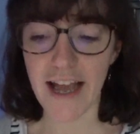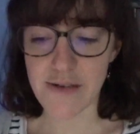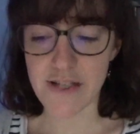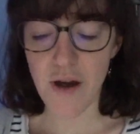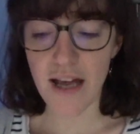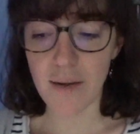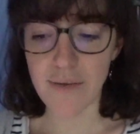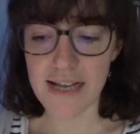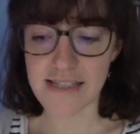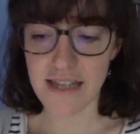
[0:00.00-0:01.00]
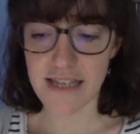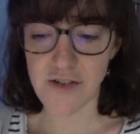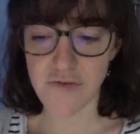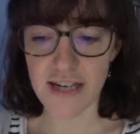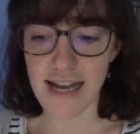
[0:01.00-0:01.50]
so it's quite an unpleasant thing
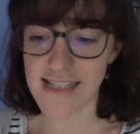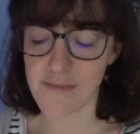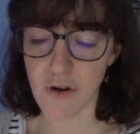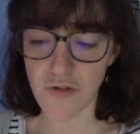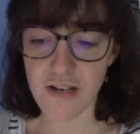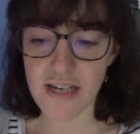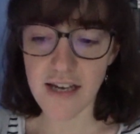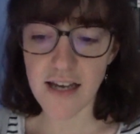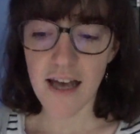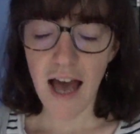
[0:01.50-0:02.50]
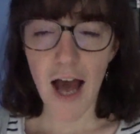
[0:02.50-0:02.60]
to read as a modern reader.